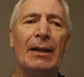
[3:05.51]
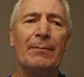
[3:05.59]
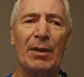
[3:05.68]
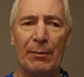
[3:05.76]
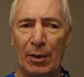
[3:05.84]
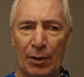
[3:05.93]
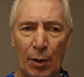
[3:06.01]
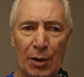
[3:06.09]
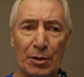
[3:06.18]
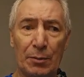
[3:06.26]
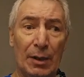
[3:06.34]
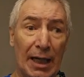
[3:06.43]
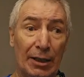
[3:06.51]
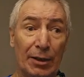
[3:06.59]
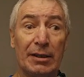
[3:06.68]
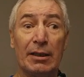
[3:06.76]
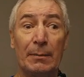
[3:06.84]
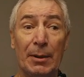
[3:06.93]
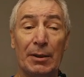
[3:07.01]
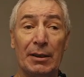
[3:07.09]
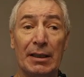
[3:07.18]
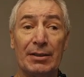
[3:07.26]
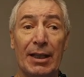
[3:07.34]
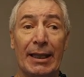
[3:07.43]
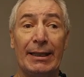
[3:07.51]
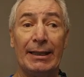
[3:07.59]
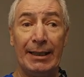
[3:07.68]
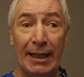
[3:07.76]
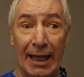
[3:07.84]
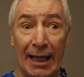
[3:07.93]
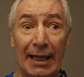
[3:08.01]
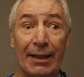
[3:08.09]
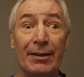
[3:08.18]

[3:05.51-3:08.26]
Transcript: Then, of course, when I looked at the building, it's like, yeah,